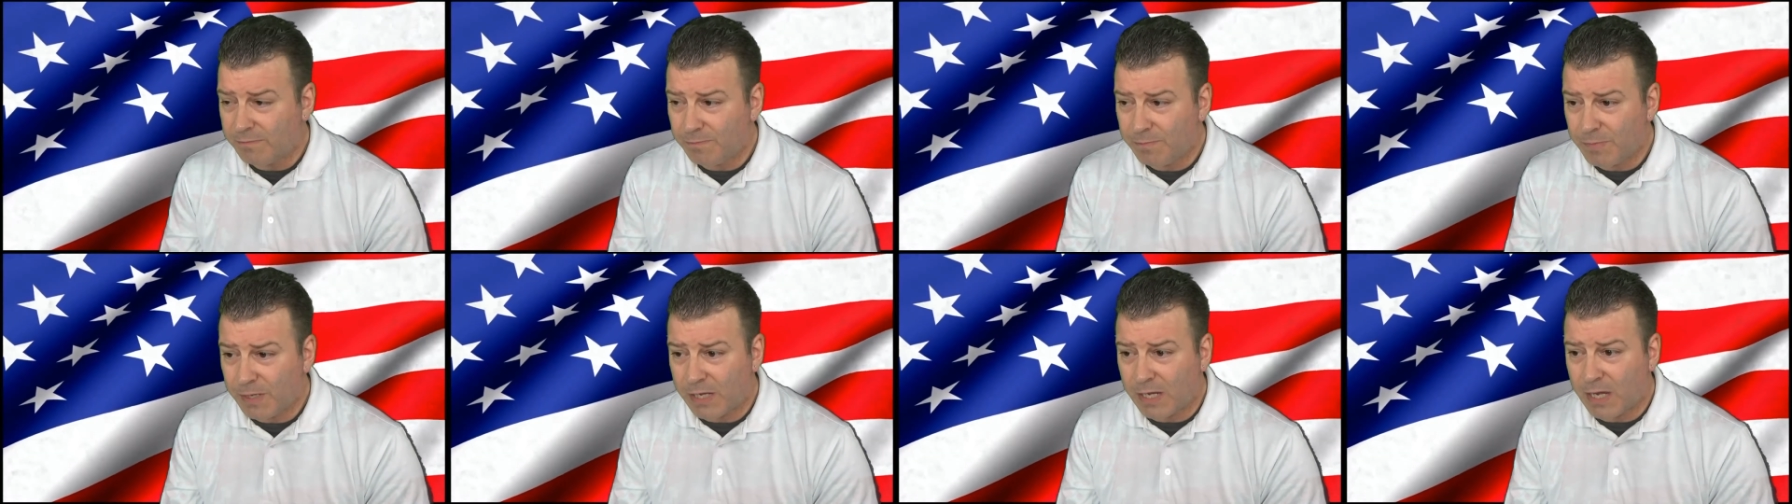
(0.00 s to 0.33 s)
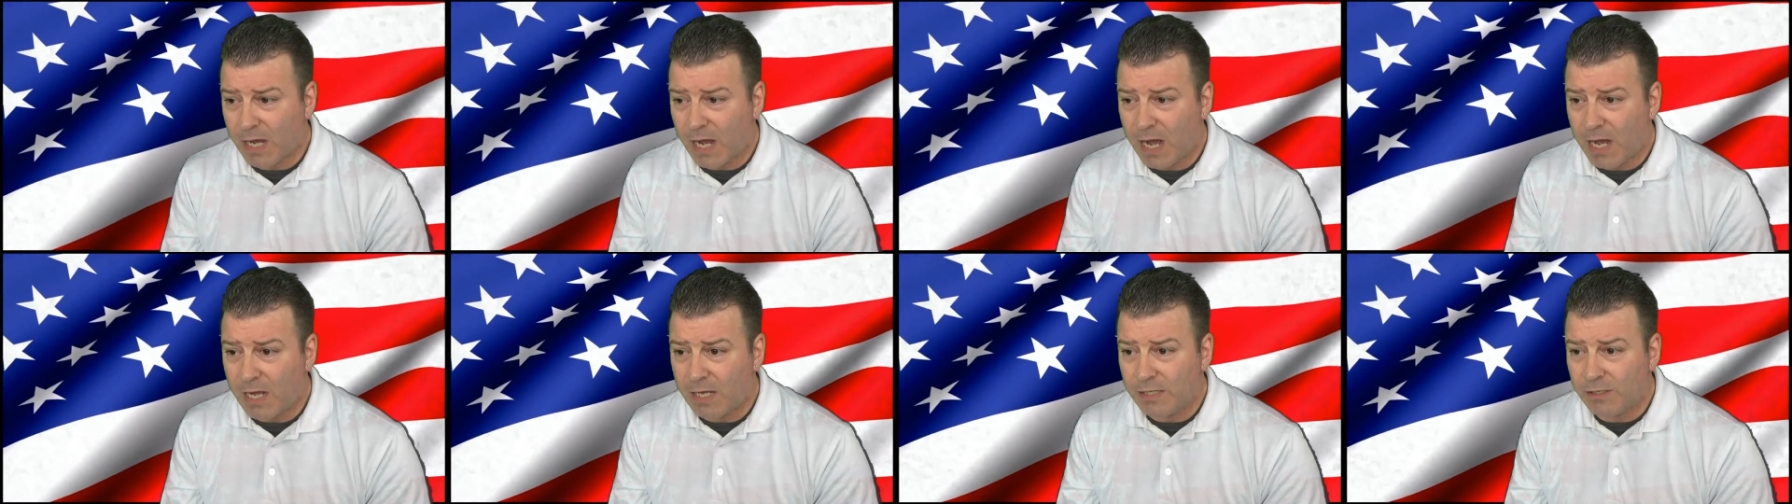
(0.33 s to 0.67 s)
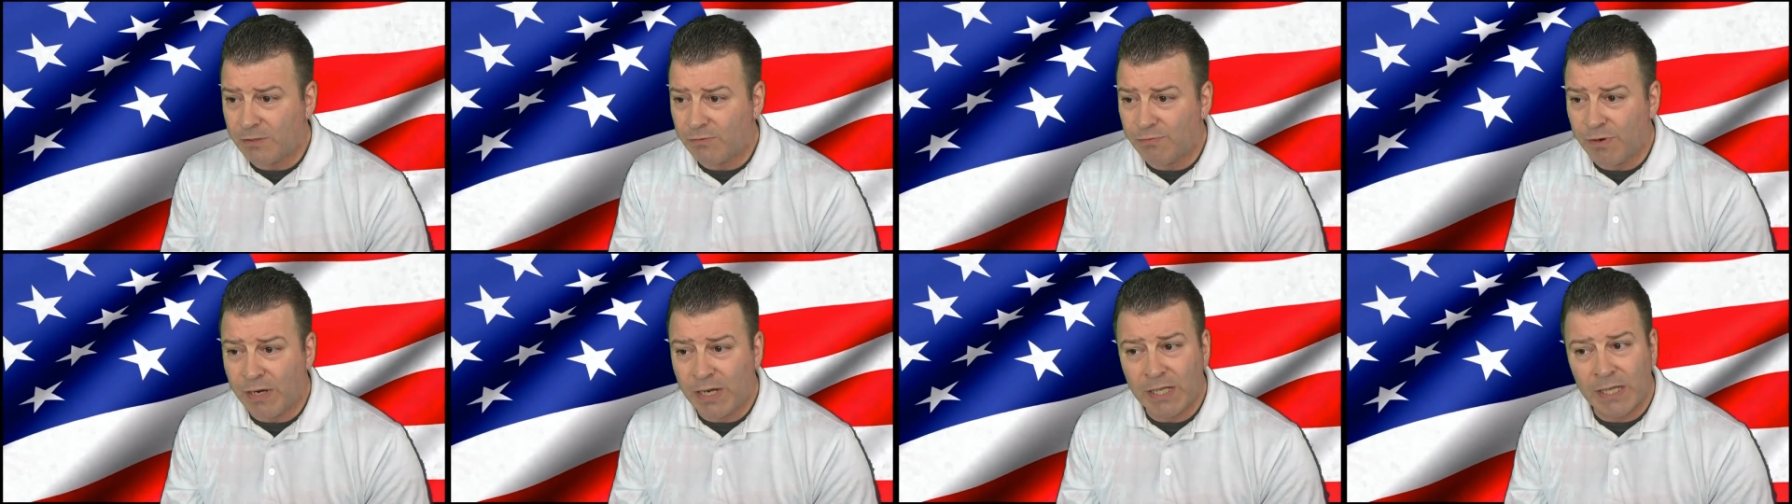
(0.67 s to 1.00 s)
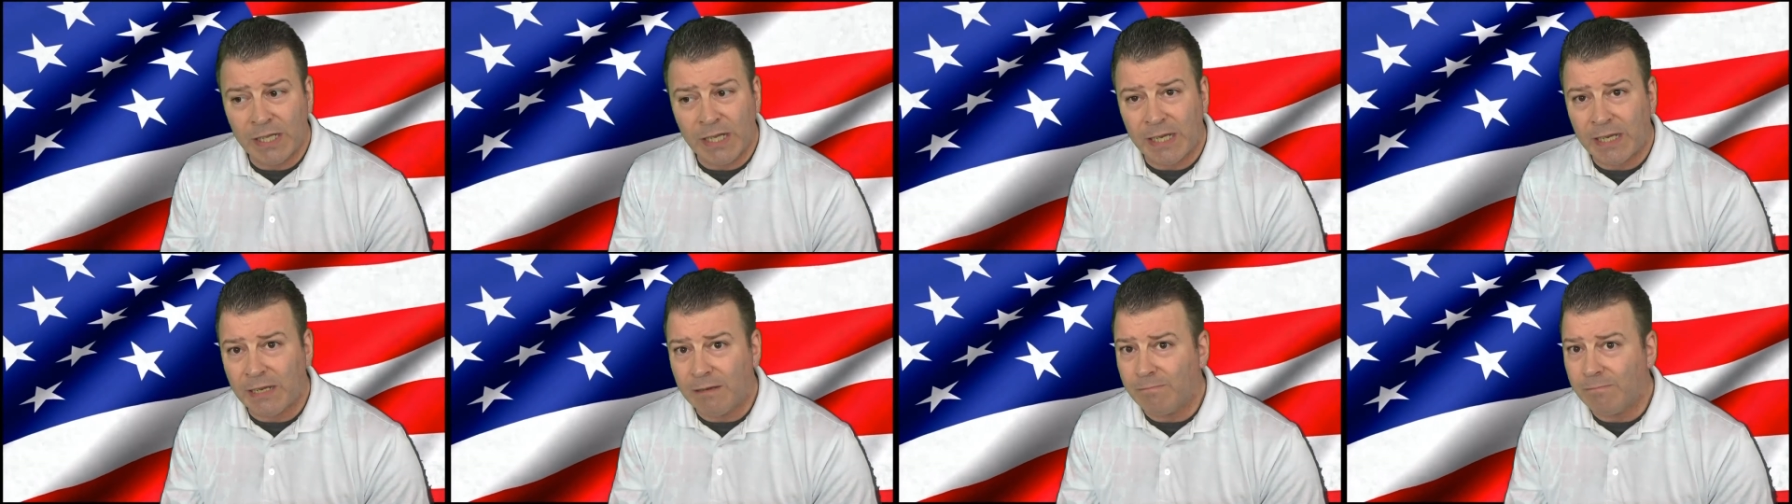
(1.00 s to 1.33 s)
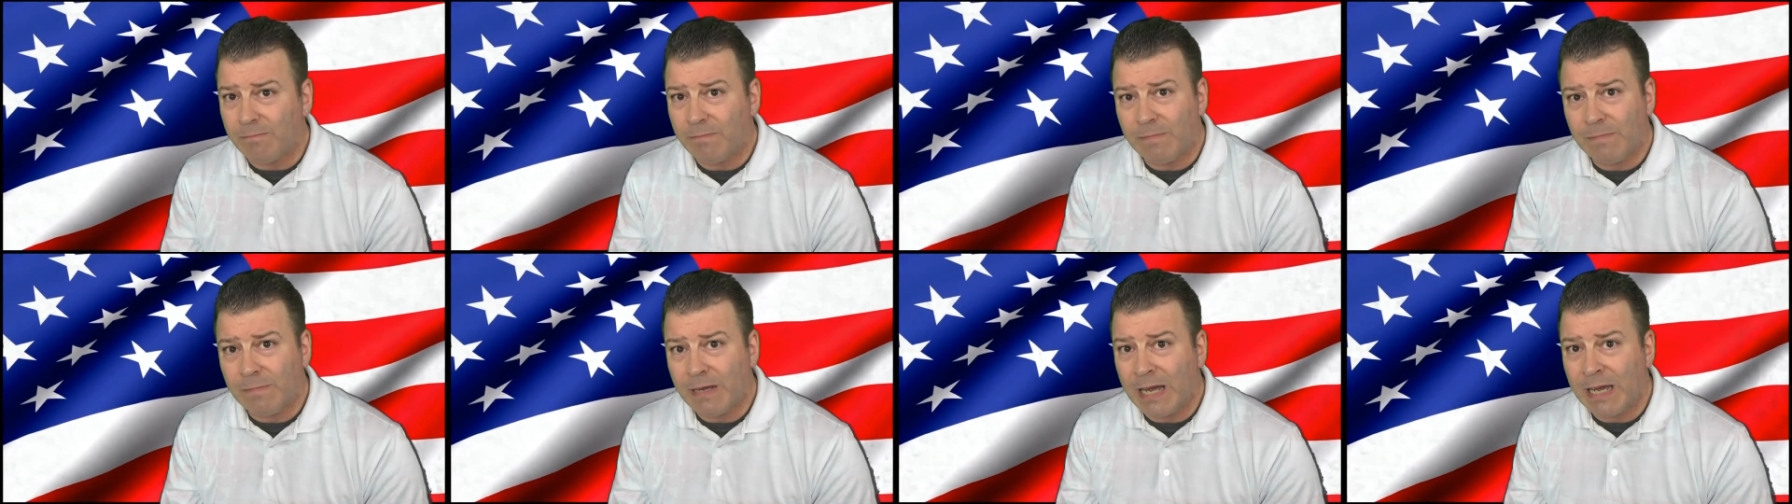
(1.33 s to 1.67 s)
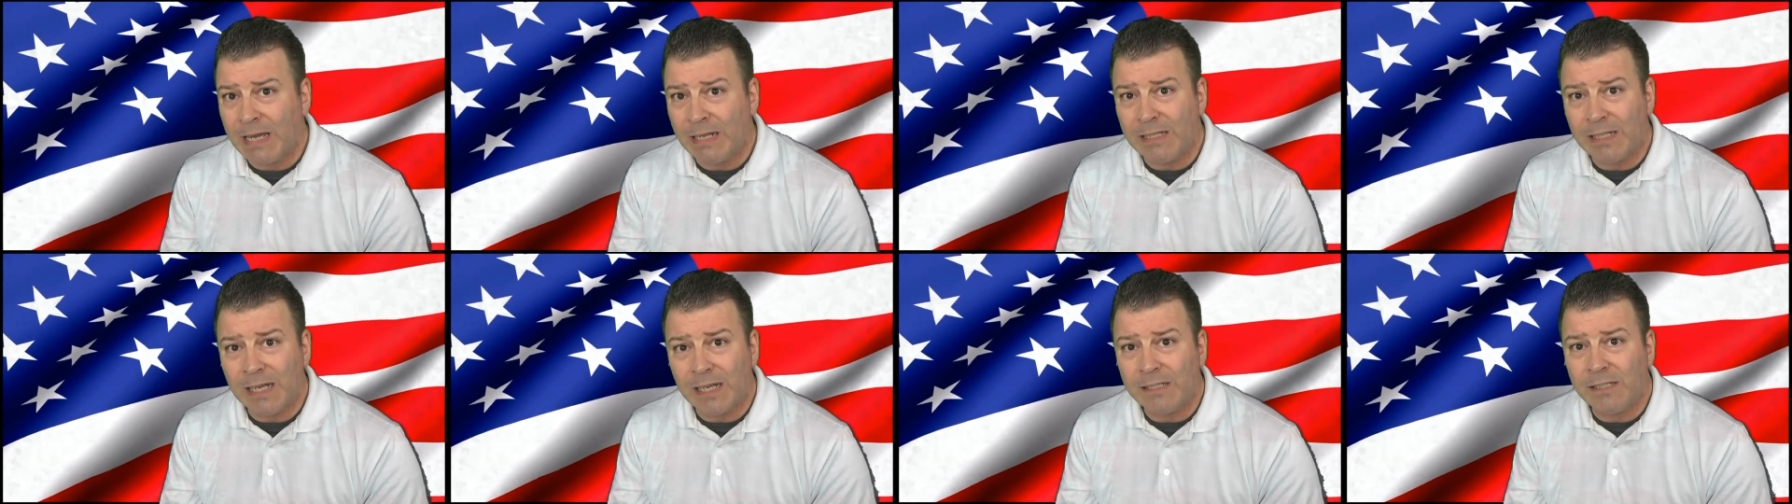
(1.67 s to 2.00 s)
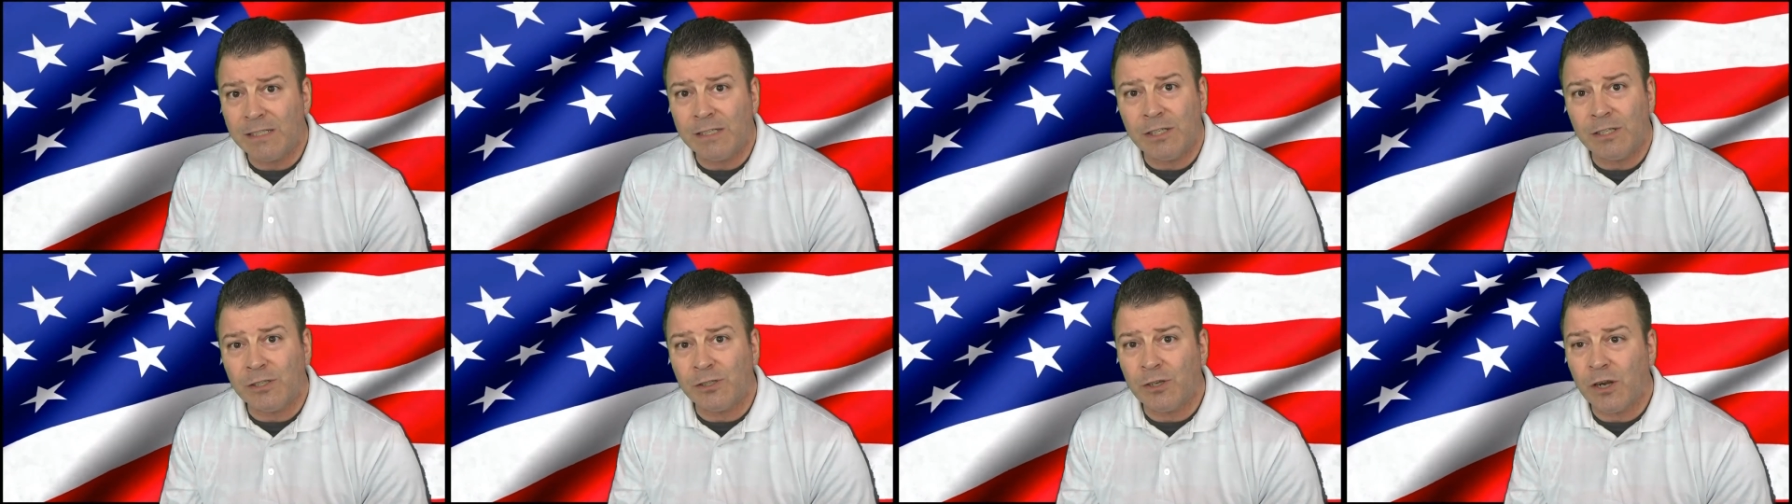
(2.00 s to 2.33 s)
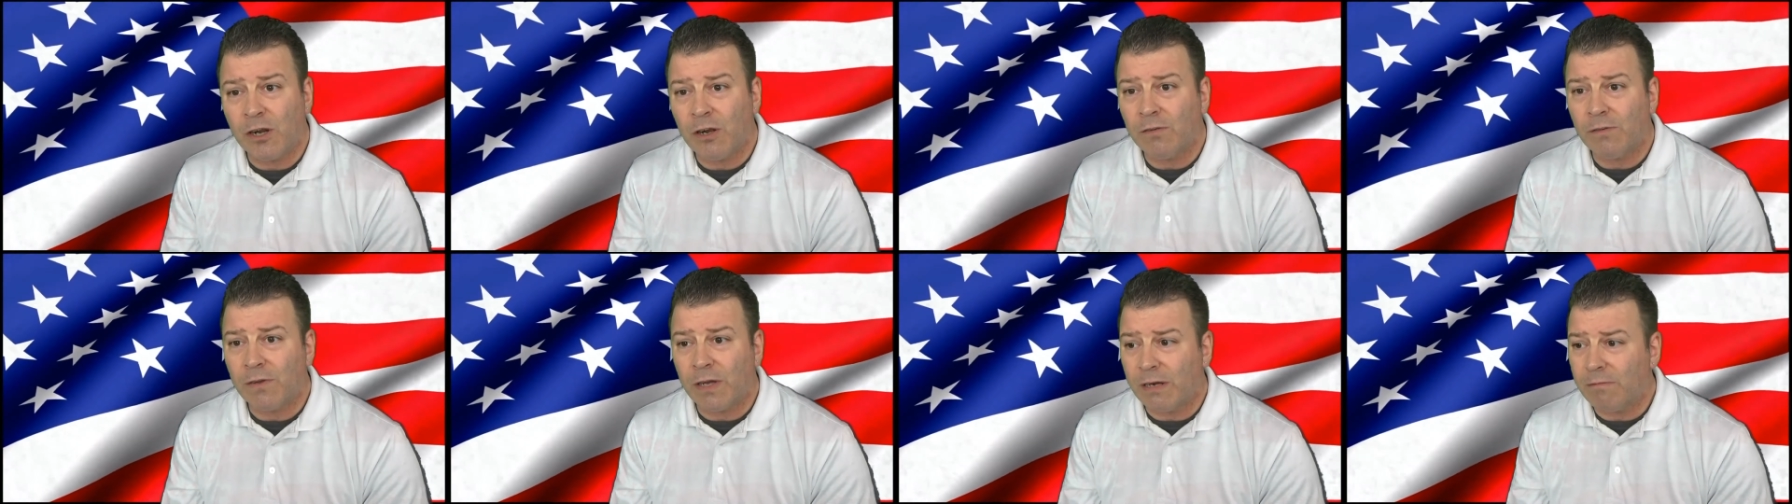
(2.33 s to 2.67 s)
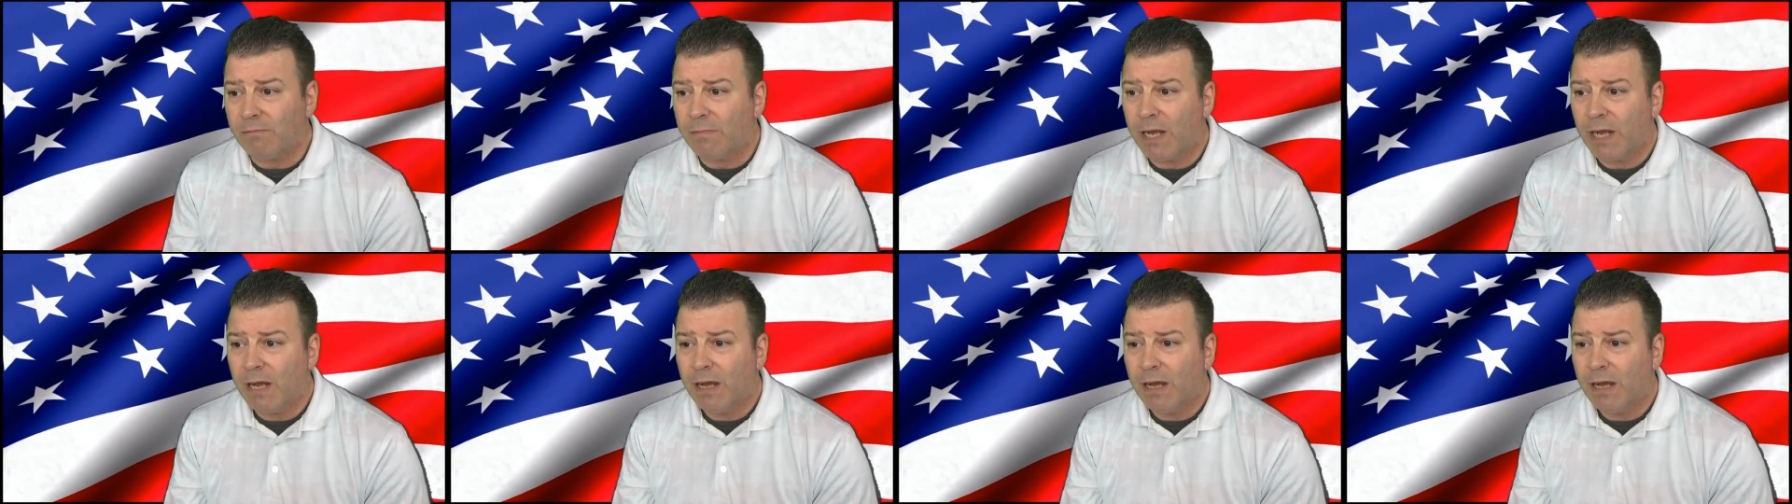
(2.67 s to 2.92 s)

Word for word: because really it doesn't deserve it.